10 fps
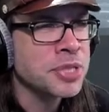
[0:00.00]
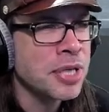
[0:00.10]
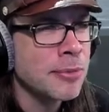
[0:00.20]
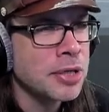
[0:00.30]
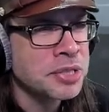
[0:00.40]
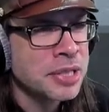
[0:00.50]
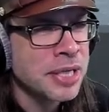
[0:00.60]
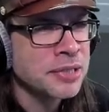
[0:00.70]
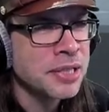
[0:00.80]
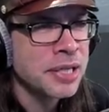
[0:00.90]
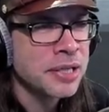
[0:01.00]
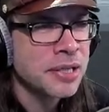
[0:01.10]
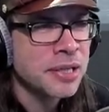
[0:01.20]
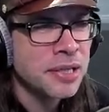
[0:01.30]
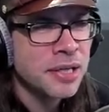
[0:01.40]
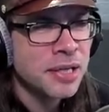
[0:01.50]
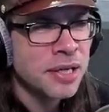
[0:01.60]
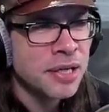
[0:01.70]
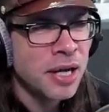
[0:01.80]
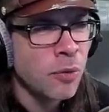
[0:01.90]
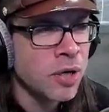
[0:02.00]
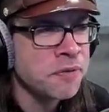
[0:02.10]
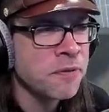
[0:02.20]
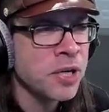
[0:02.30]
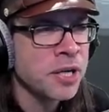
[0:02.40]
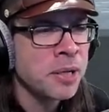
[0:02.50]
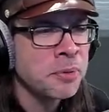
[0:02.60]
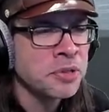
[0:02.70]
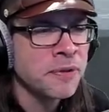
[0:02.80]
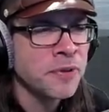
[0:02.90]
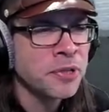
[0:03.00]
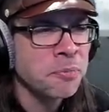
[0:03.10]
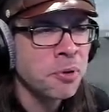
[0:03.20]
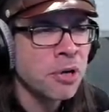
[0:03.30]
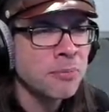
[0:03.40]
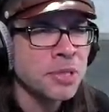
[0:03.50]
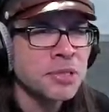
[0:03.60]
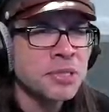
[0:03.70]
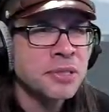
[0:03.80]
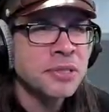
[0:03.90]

summers and I did it, I worked for a couple different departments.